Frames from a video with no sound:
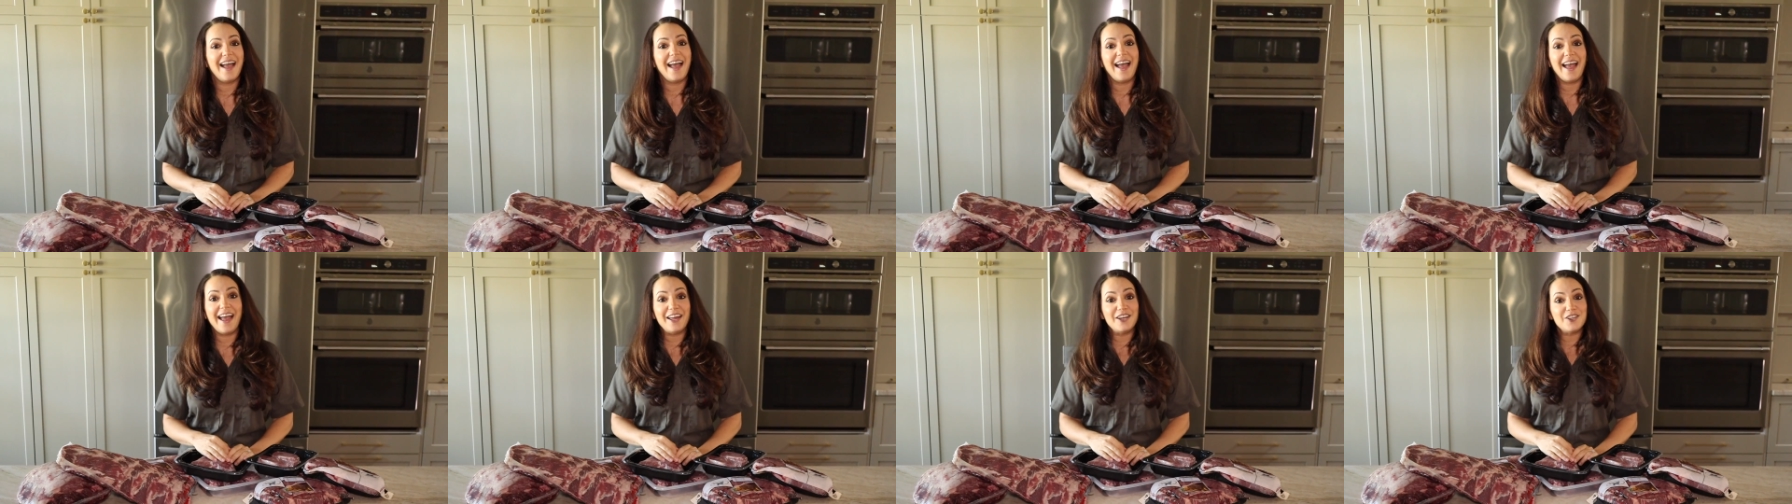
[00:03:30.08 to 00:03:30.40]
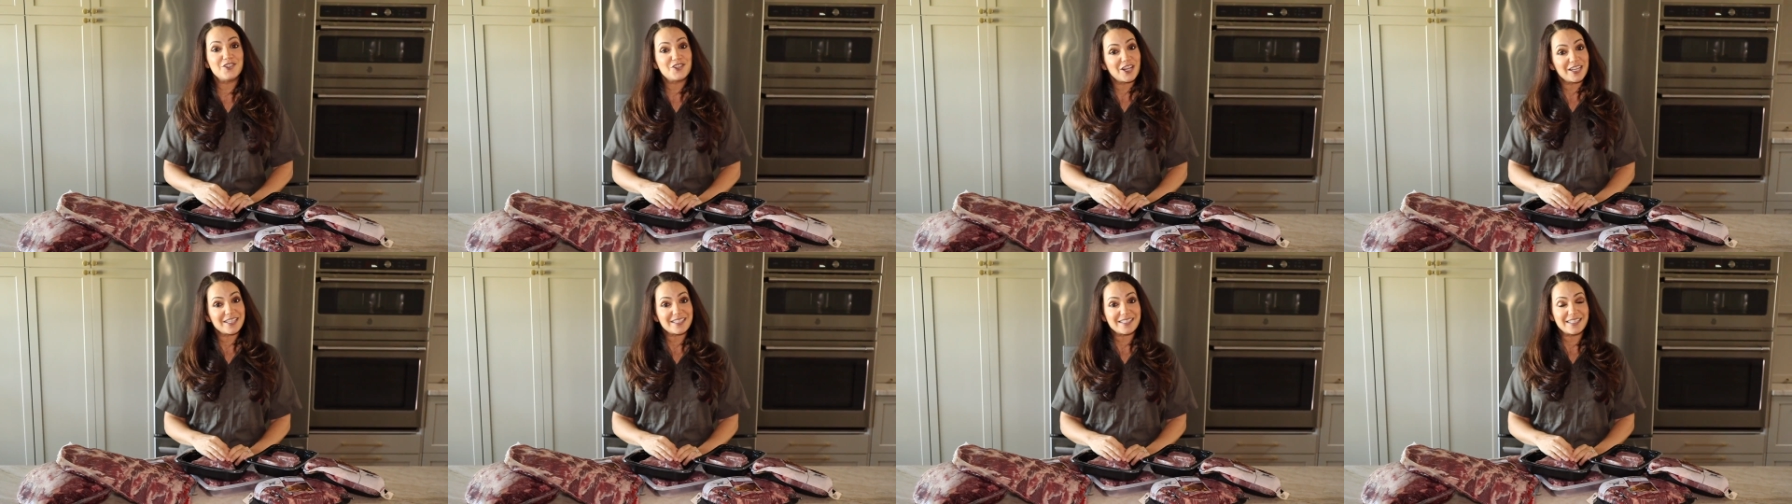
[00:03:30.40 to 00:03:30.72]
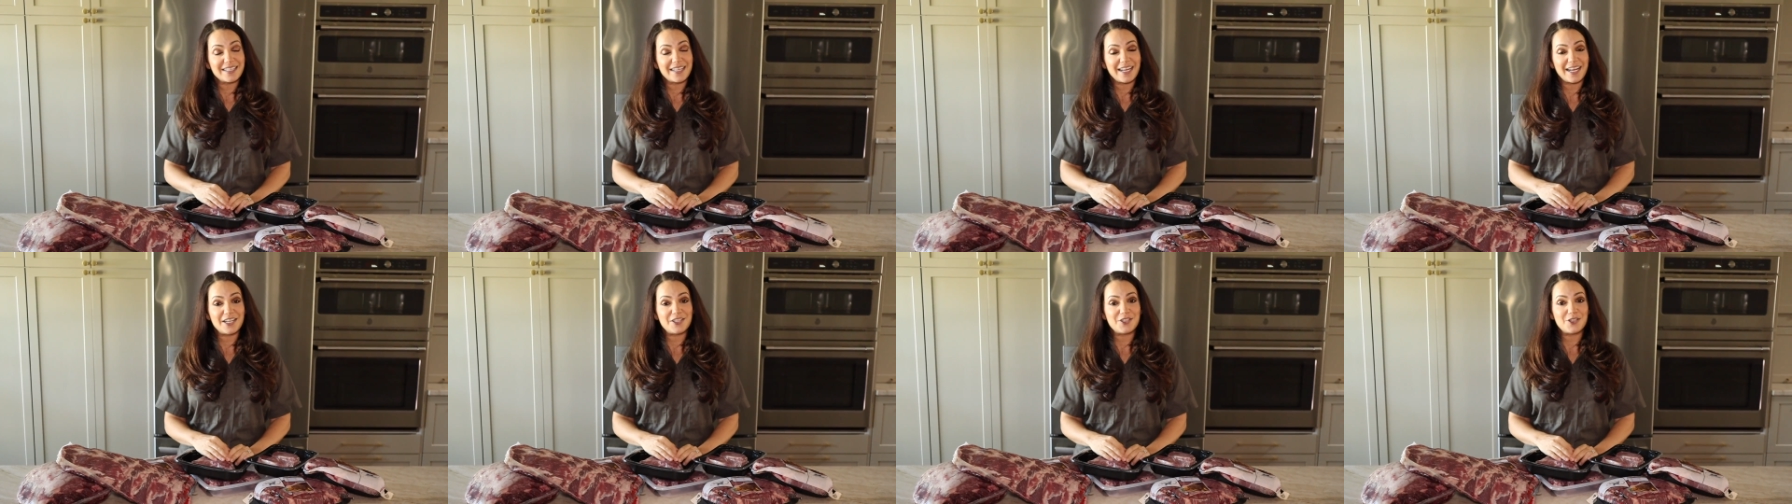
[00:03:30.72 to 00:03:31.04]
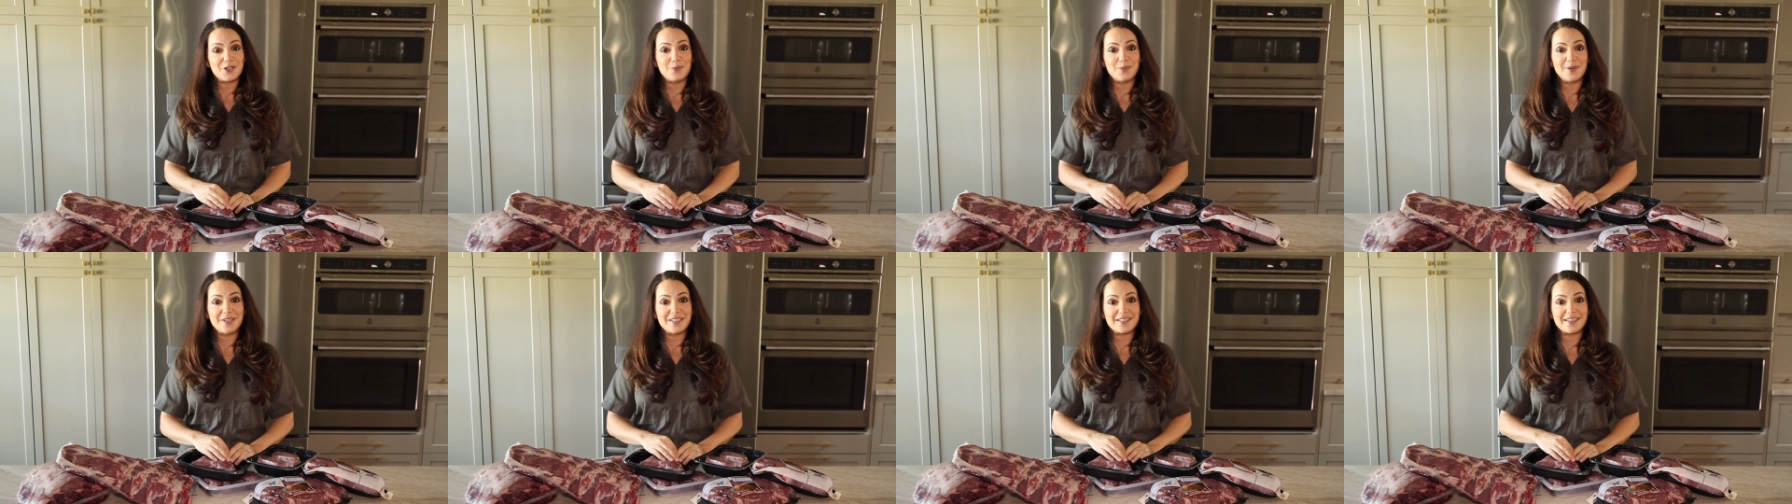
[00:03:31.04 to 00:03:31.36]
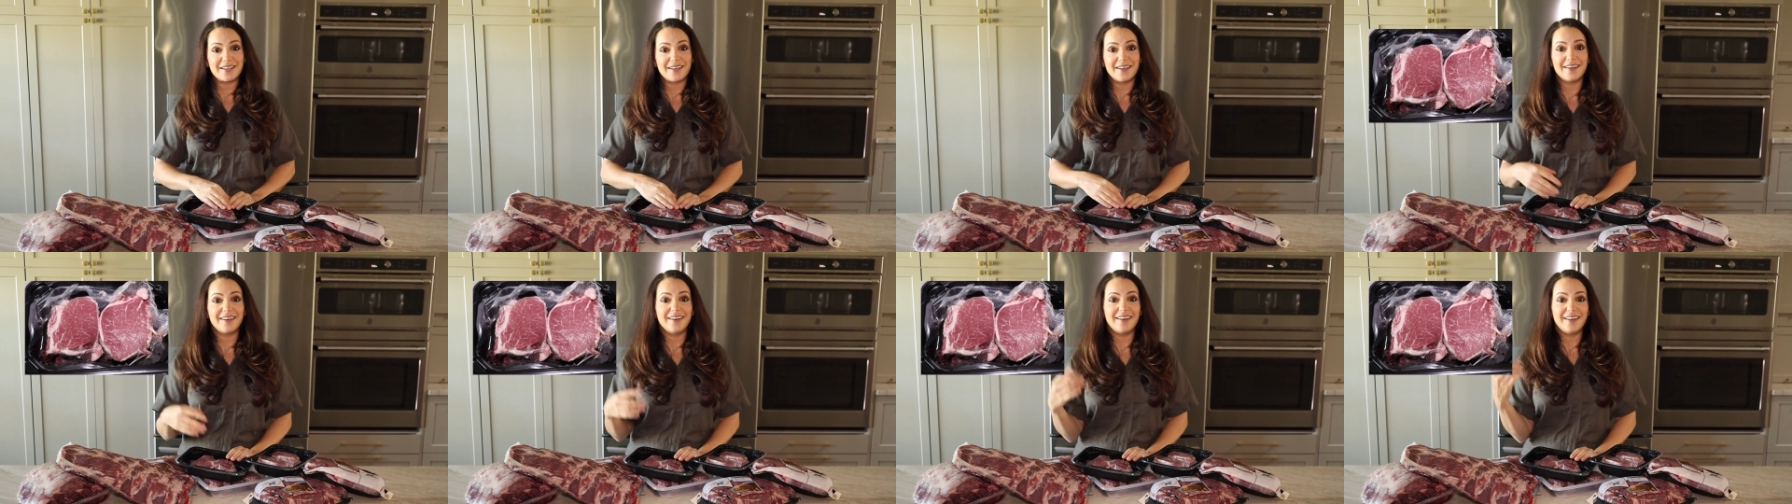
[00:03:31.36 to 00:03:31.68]
And just in case you missed
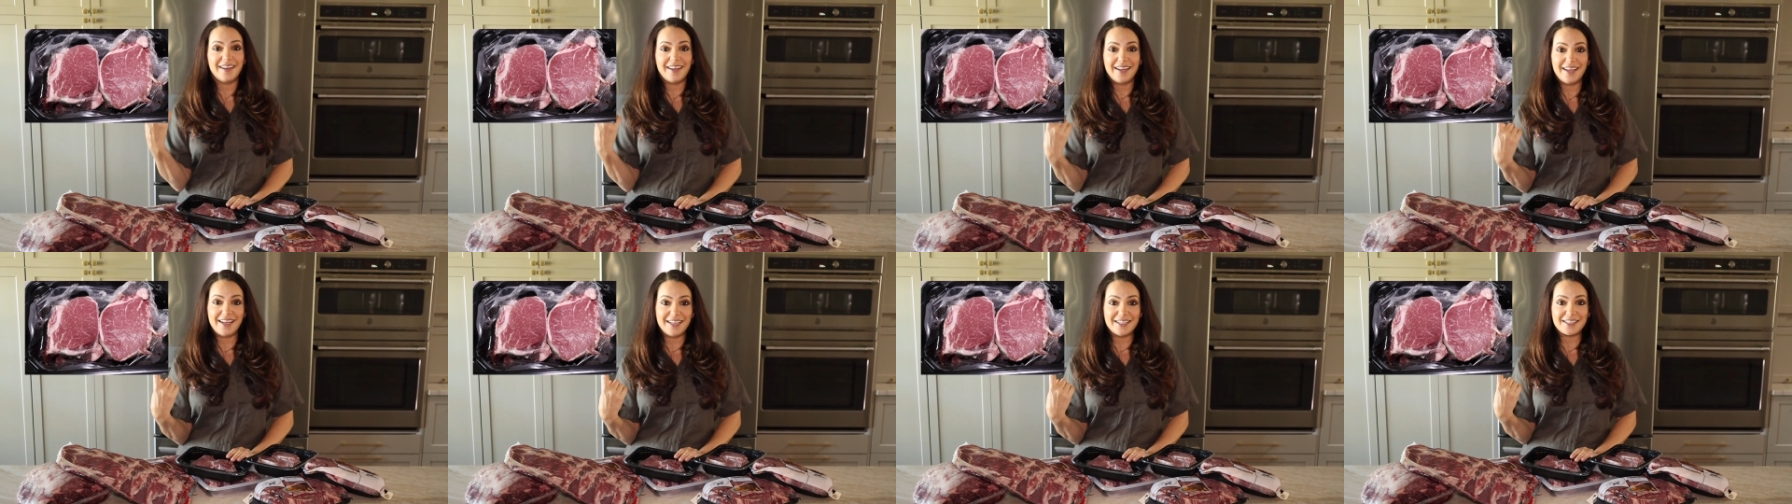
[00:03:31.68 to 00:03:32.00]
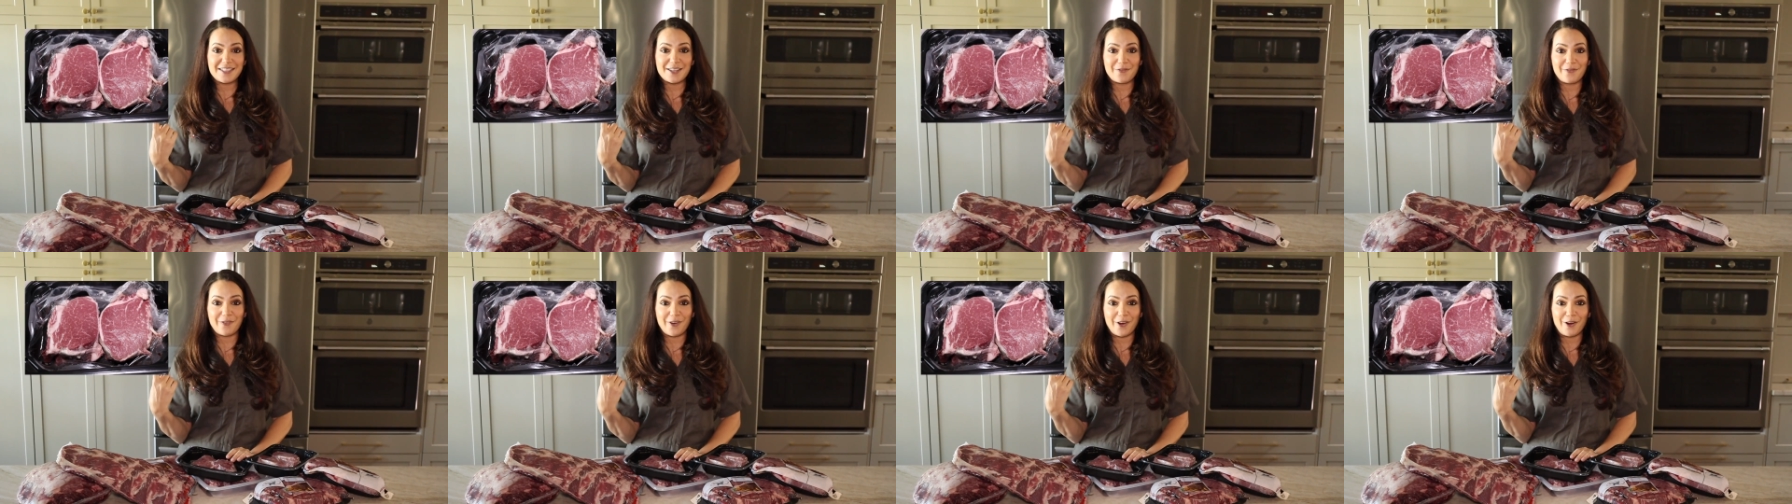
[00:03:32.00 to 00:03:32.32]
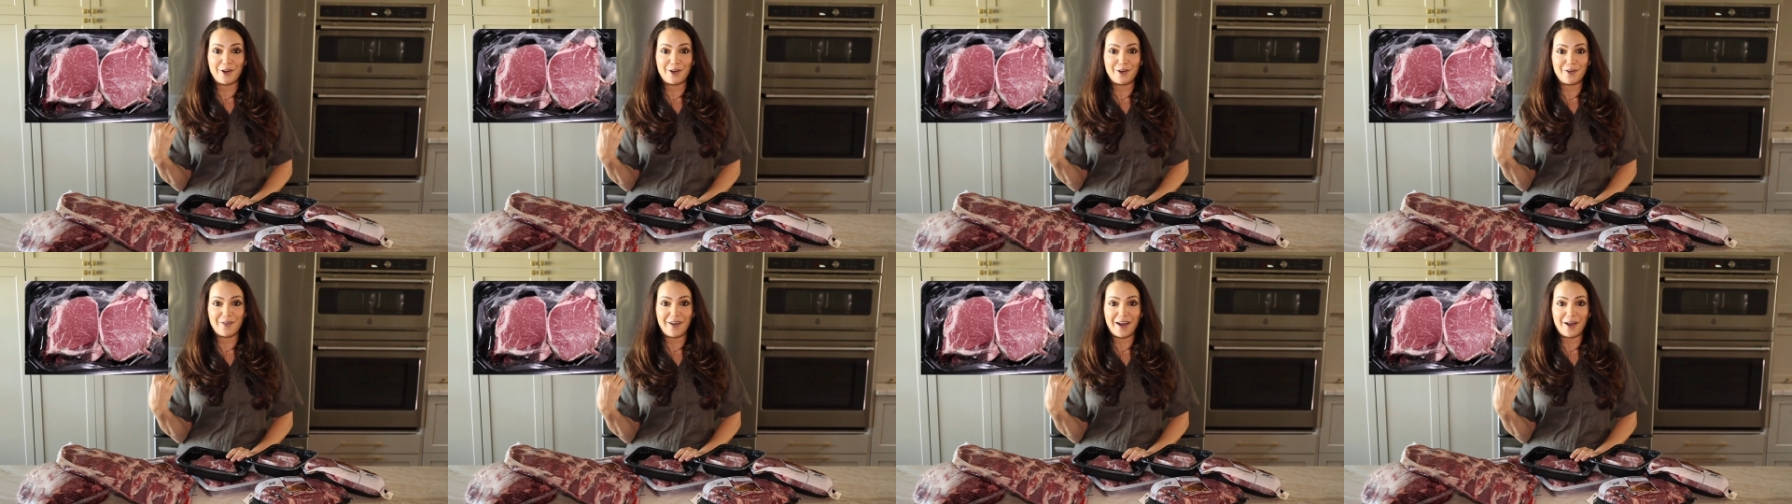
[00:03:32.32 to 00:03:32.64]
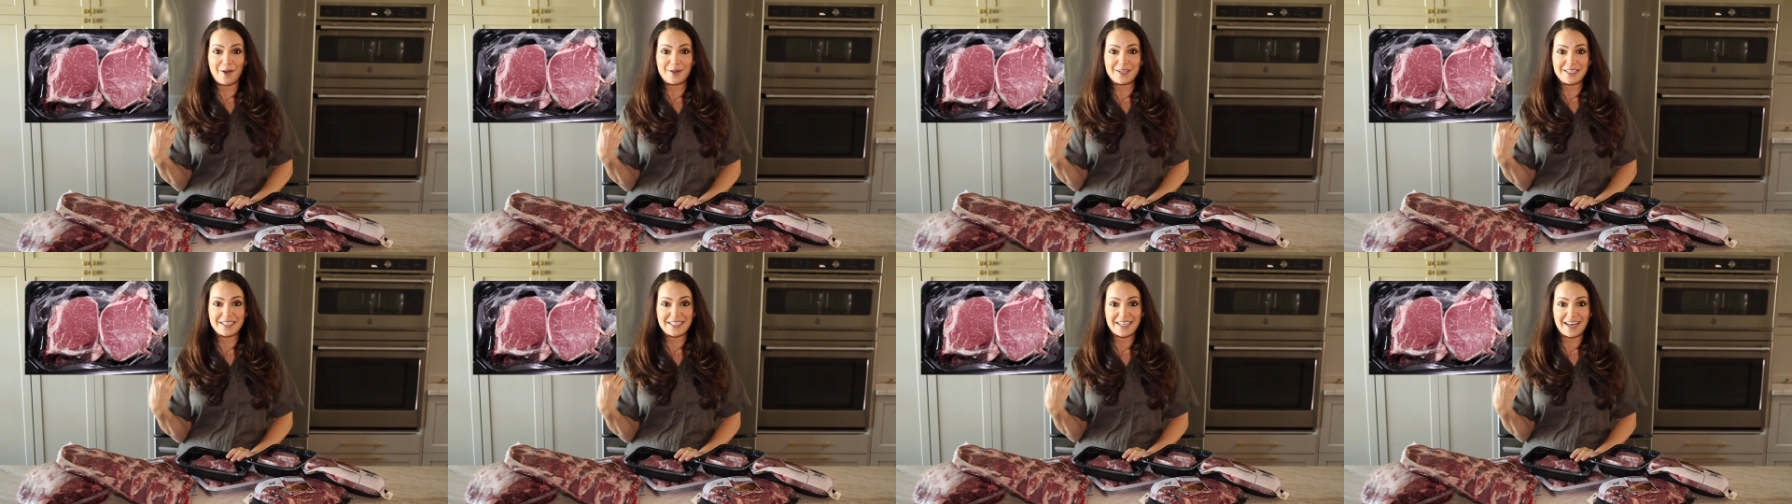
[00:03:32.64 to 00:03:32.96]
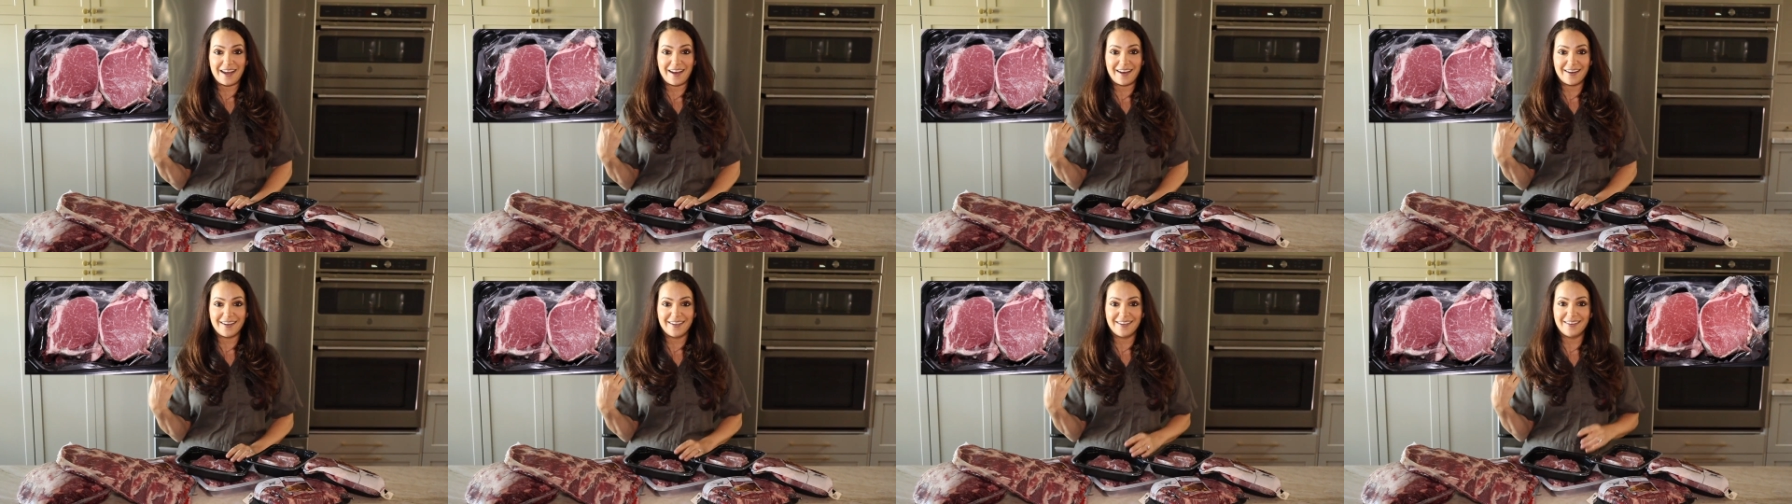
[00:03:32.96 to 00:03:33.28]
it, here's the photo of how it
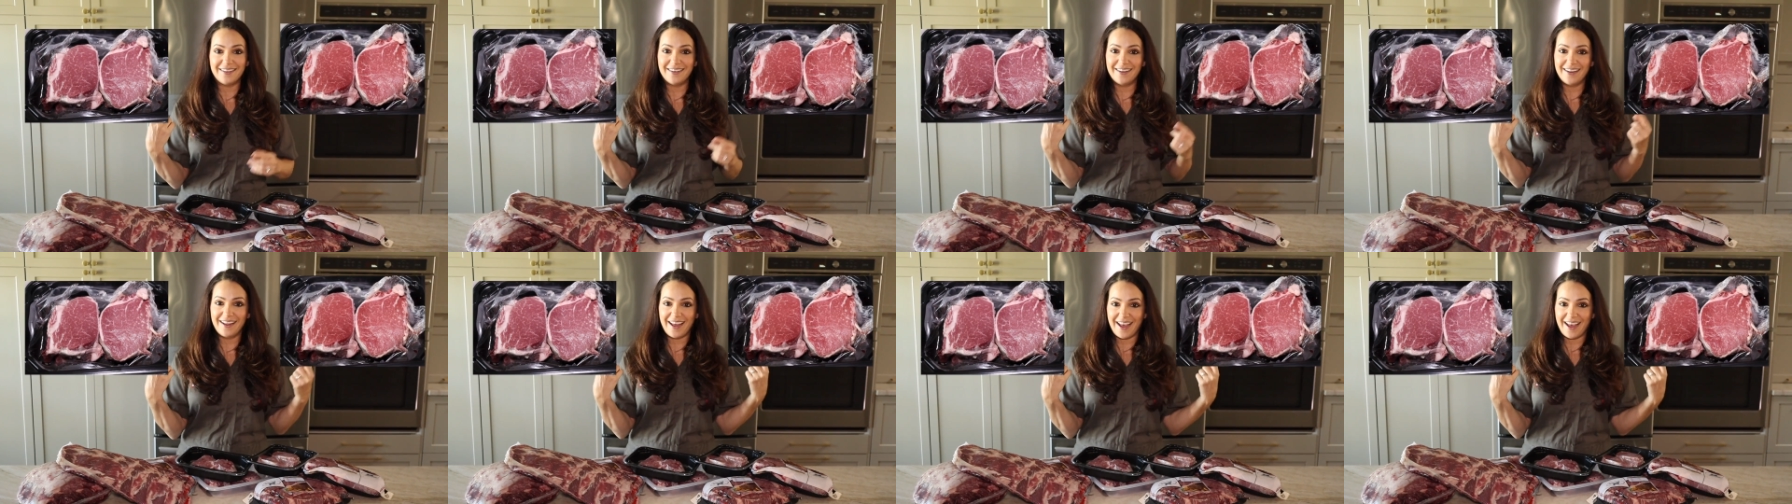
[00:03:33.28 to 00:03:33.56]
started,